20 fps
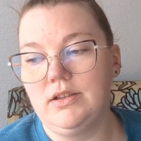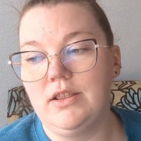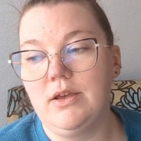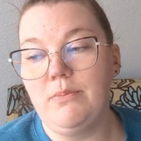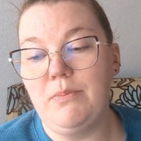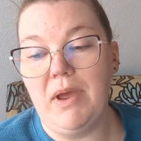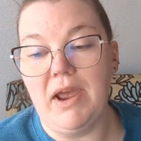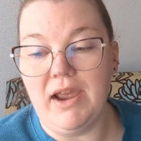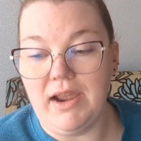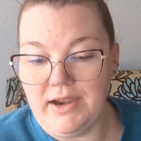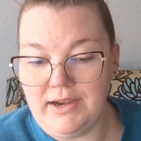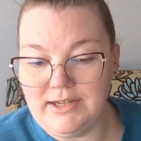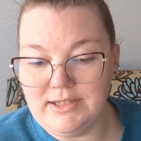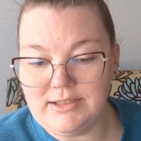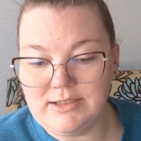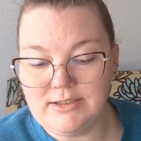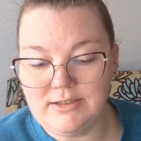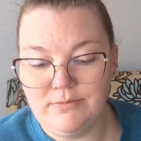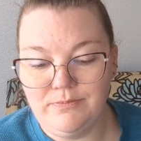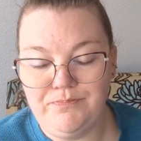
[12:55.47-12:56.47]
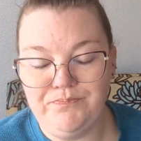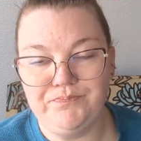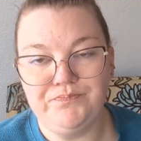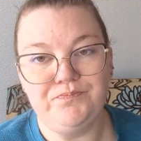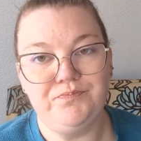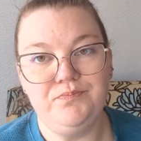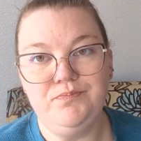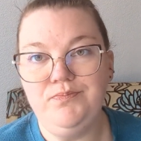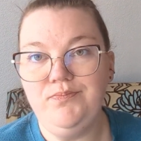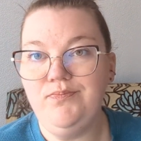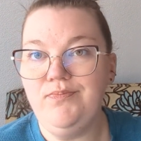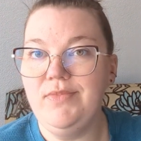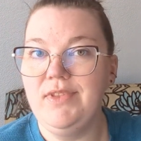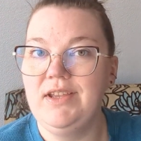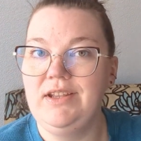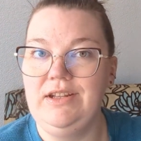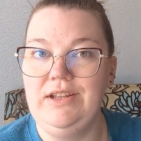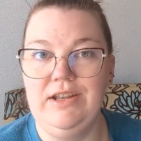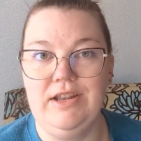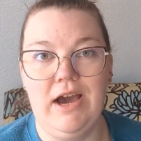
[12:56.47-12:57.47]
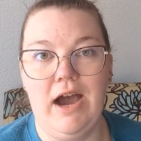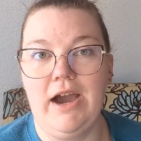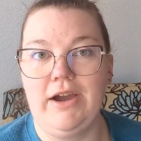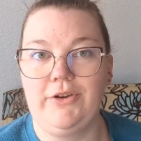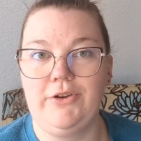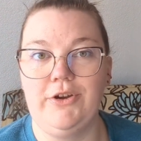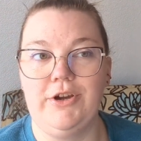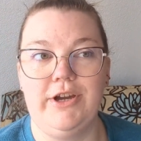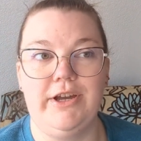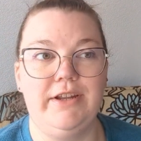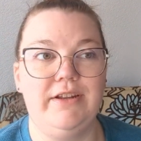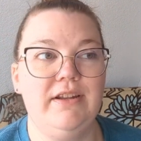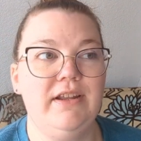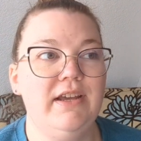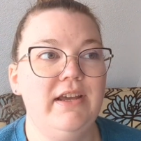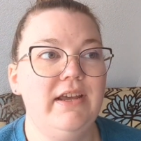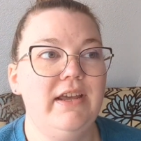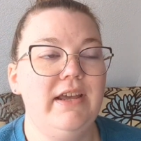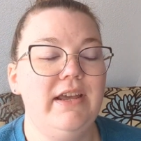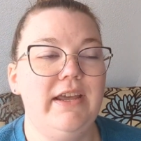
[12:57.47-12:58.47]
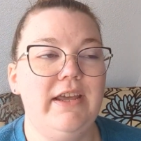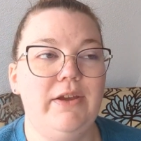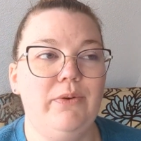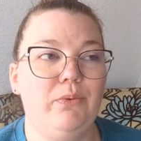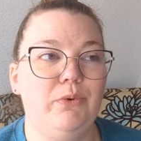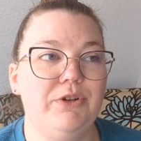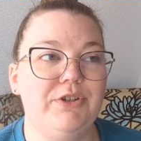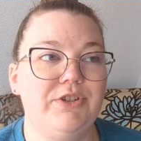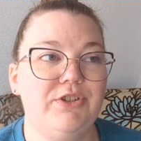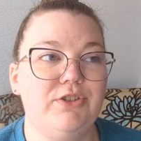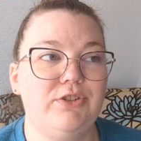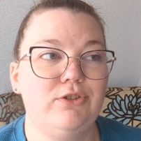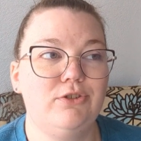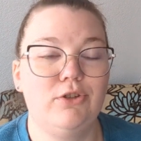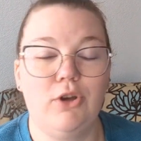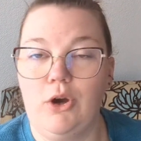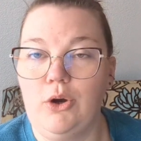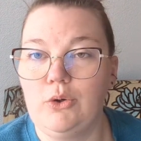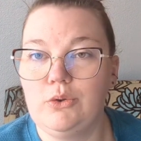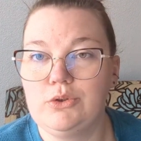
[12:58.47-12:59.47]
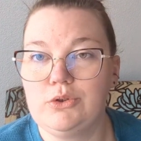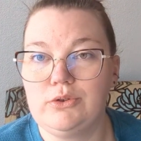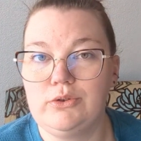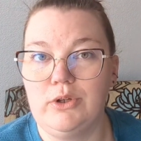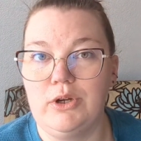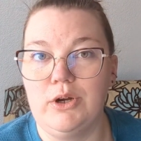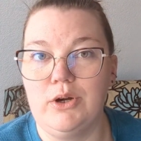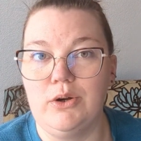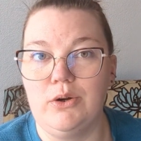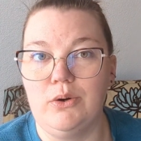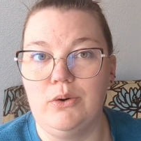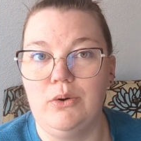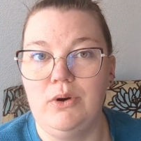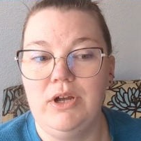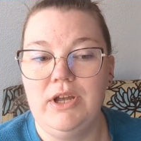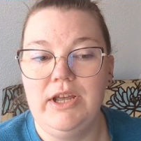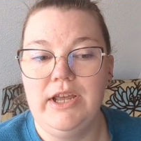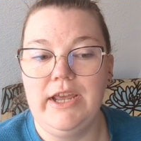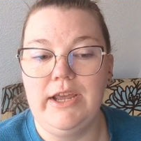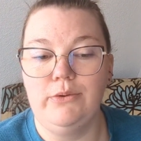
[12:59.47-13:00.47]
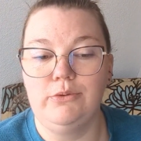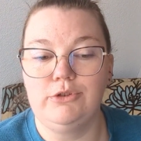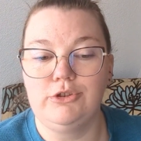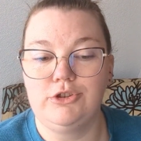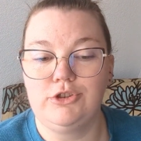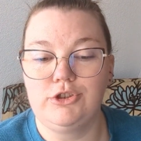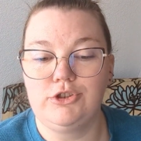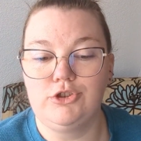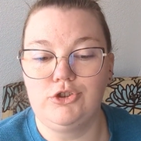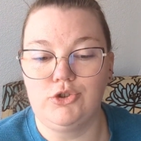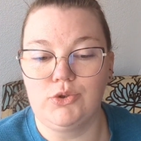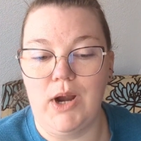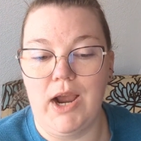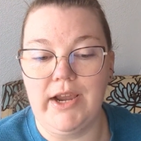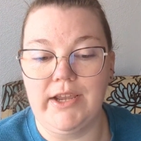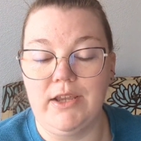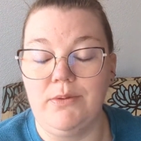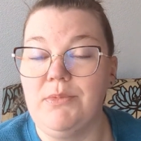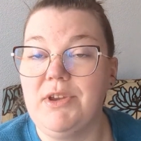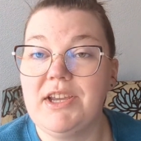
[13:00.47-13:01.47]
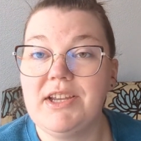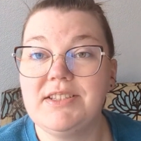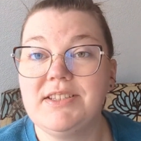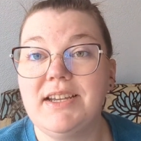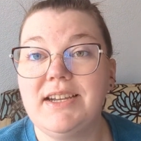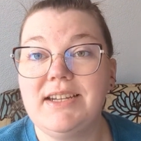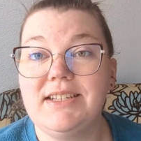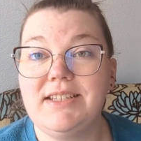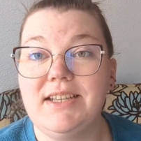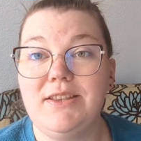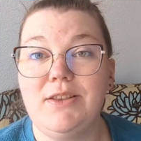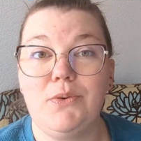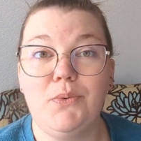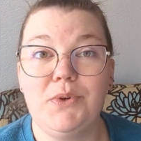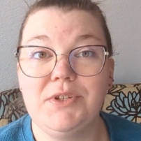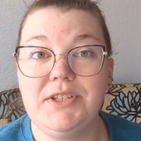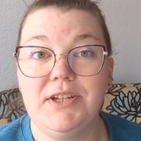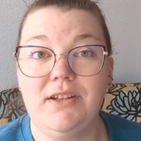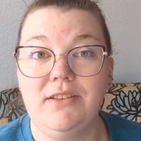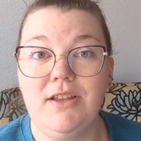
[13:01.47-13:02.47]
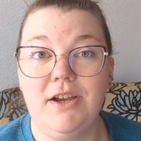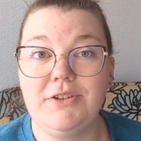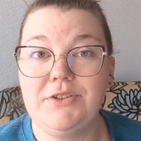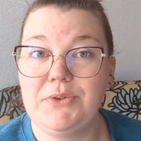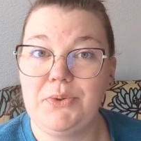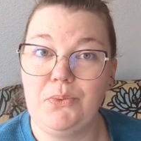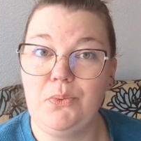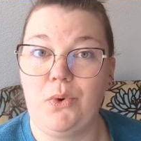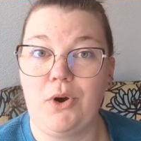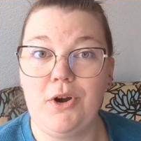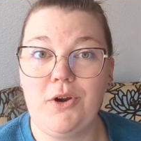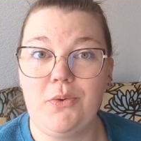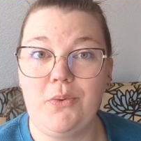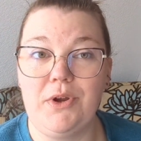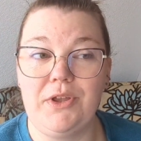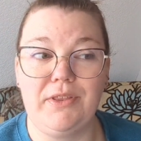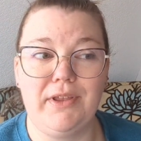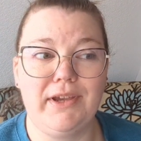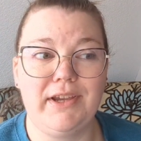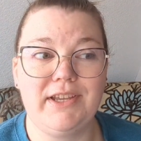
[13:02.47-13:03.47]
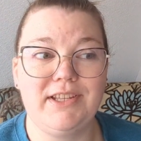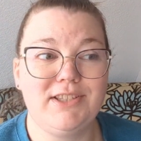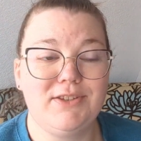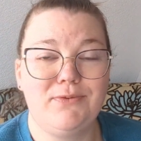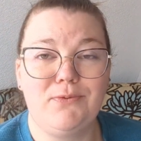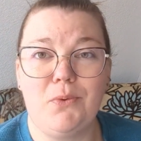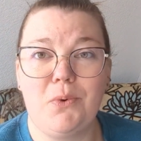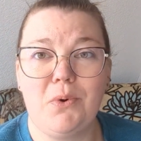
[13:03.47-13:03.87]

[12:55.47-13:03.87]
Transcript: The pace, not good. It was so slow. It was just dragging because, like I said, there wasn't a lot to work with. Like, it's